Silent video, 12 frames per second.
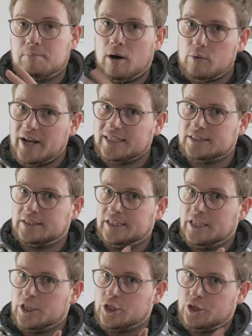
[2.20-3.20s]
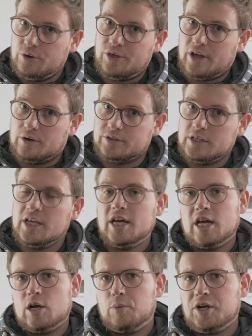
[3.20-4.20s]
the PowerXND 2000,
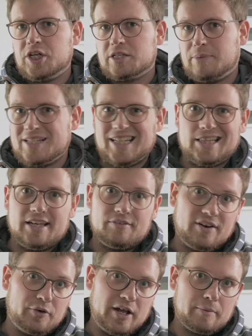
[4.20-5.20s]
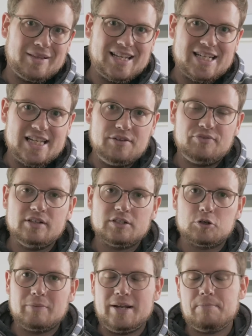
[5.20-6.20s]
which is basically a variable ND
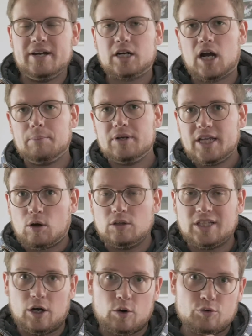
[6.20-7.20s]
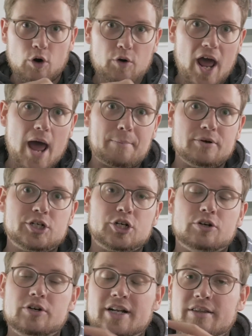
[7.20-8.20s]
filter made by a company called Aurora
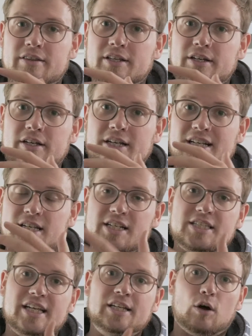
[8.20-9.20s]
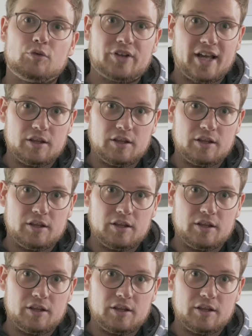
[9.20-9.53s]
Aperture in the sunny state of